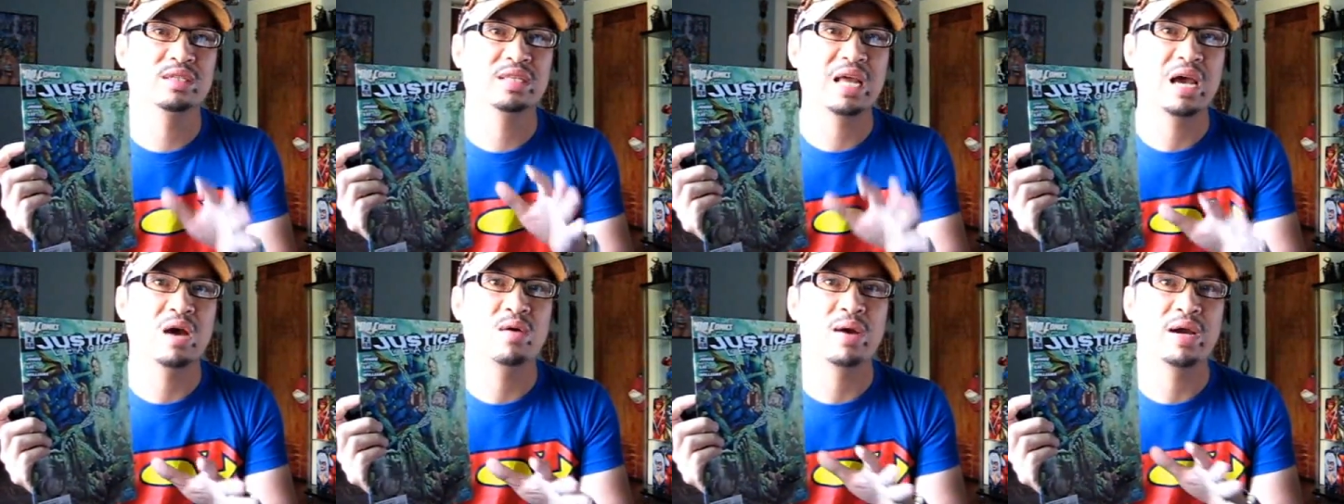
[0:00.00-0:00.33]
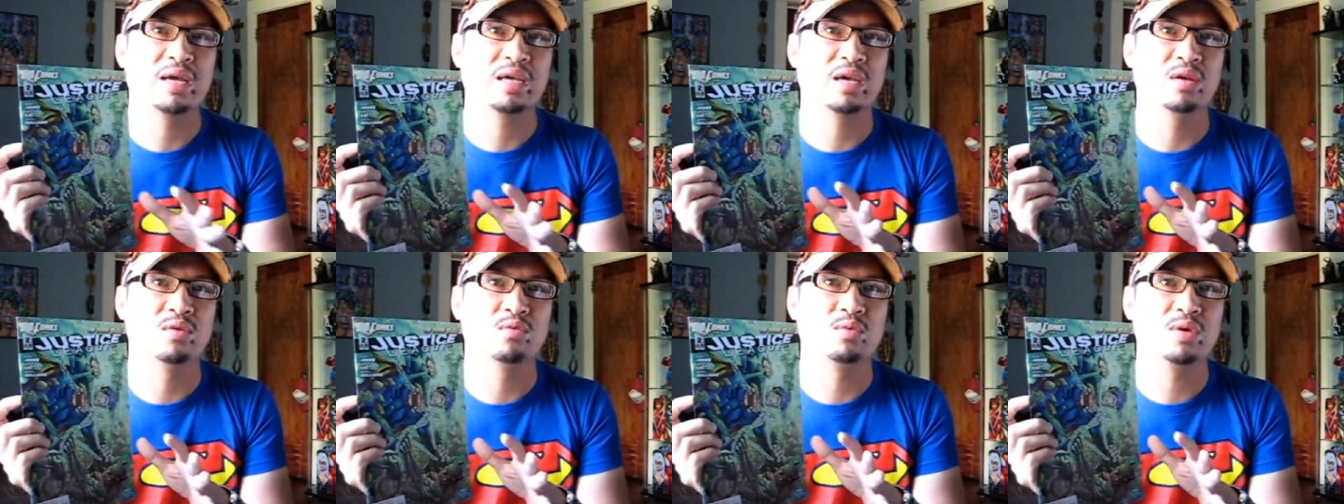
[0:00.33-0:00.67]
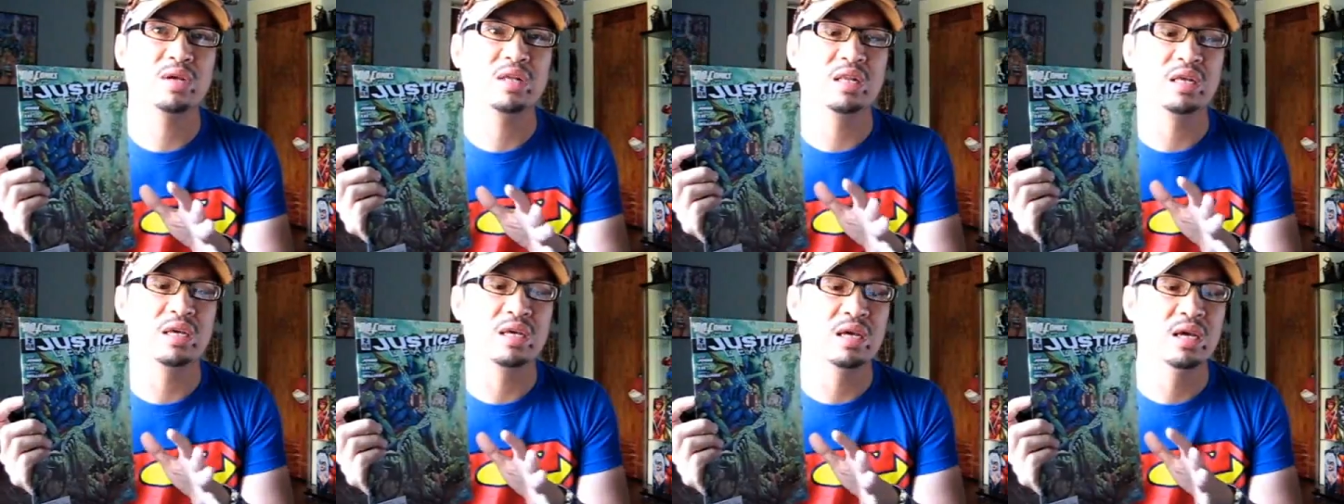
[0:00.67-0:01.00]
now I can
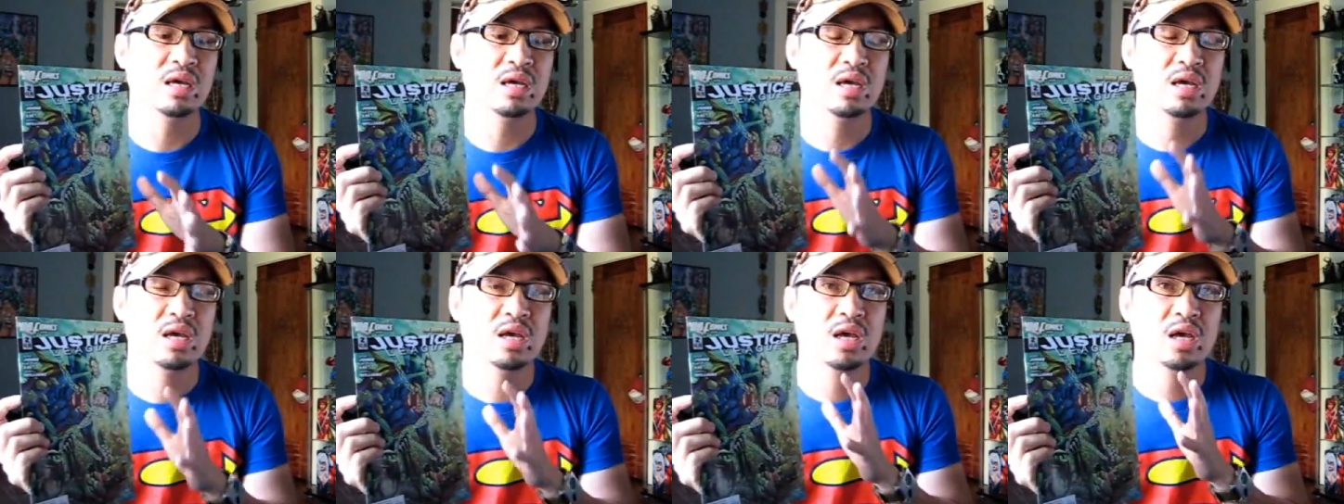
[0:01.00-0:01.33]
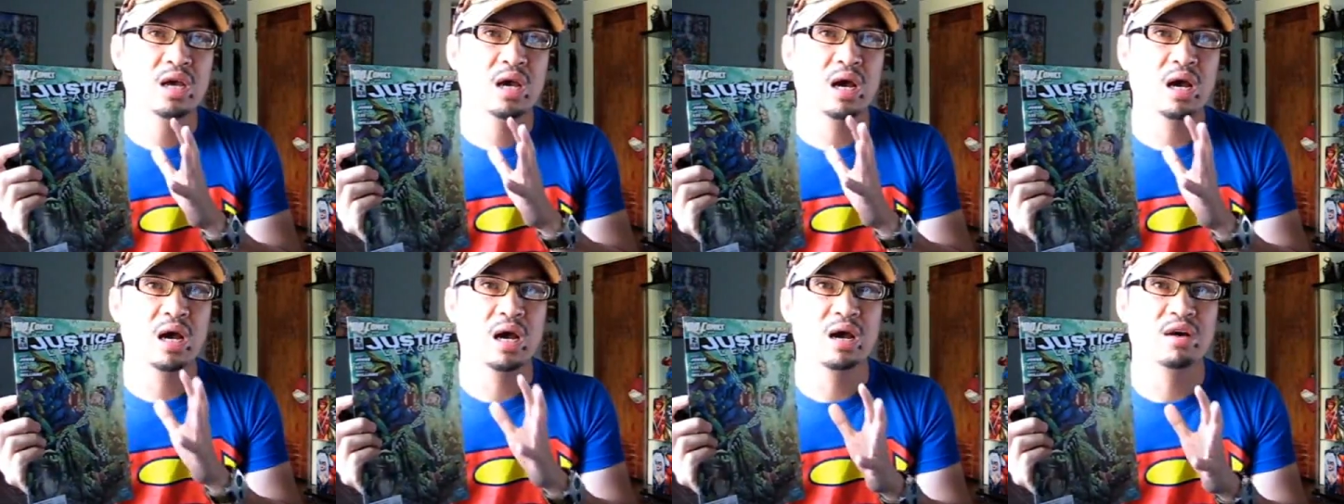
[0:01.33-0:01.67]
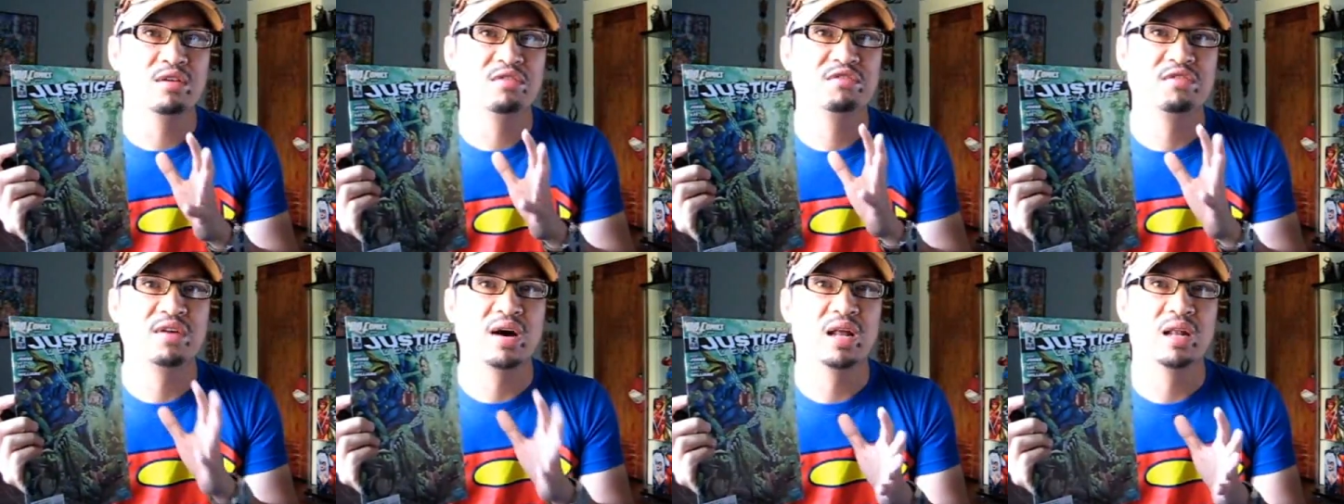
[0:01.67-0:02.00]
really
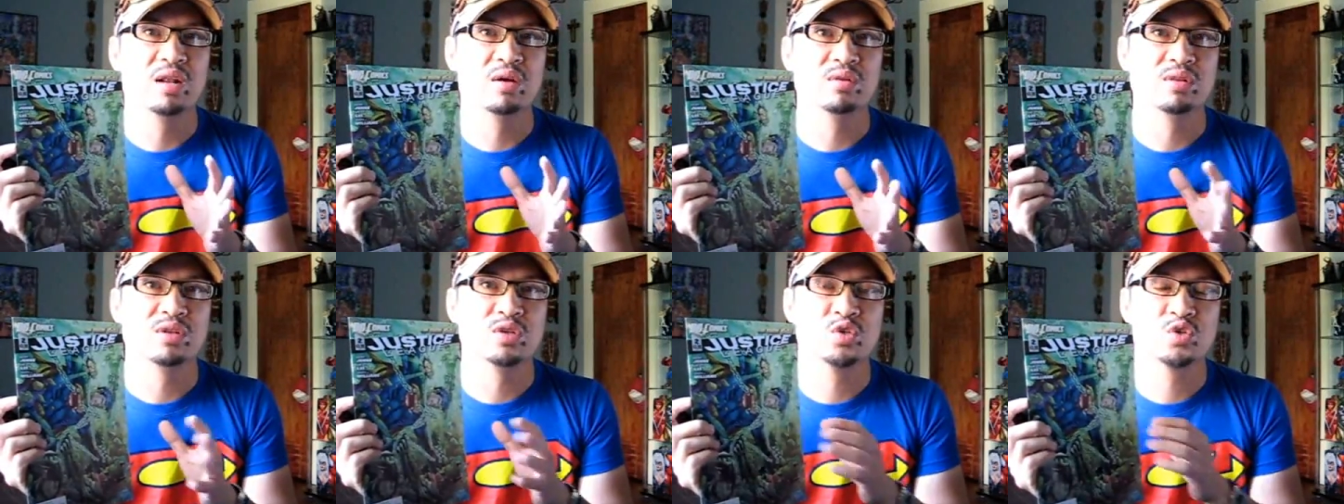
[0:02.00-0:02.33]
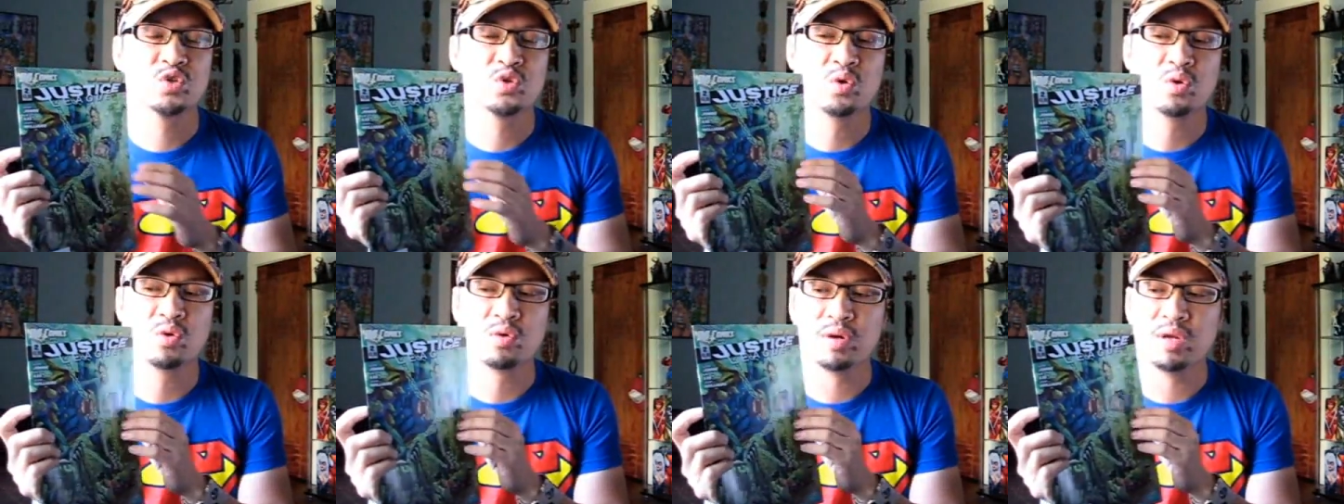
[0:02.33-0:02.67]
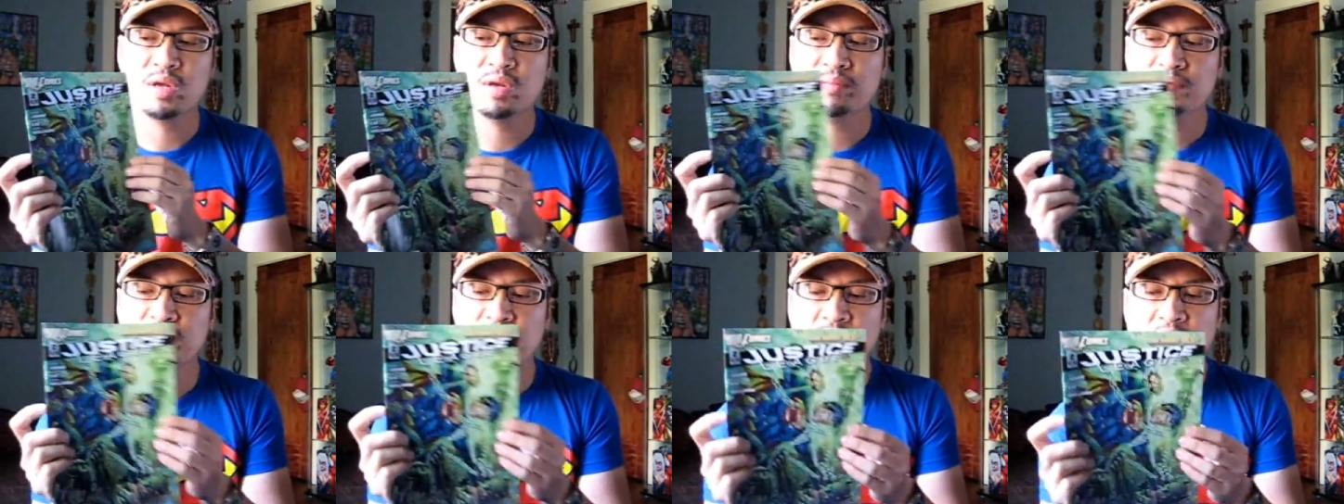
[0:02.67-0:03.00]
follow the
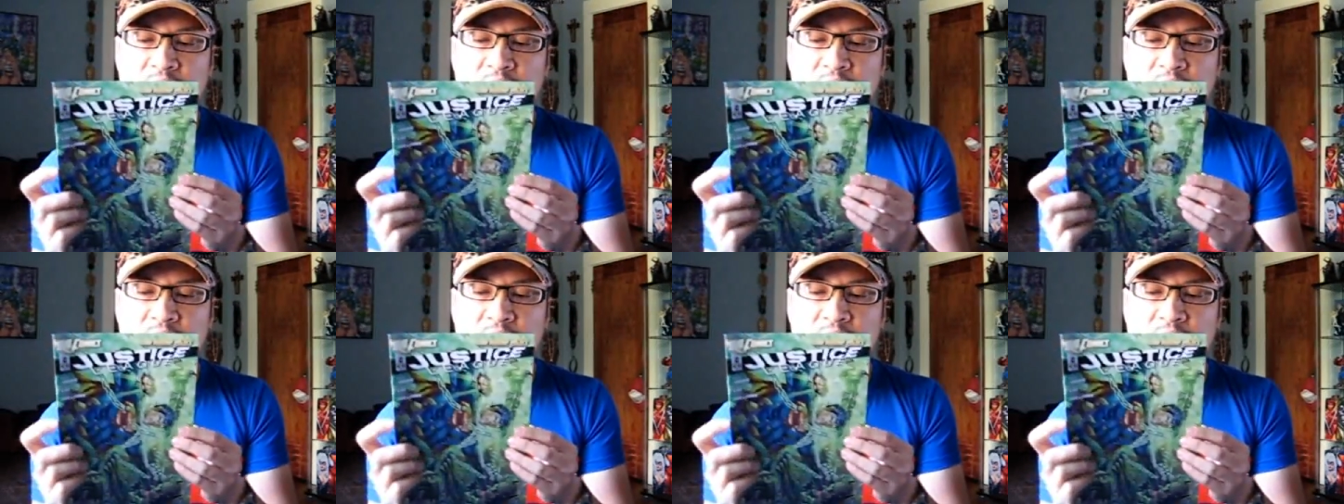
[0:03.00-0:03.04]
story.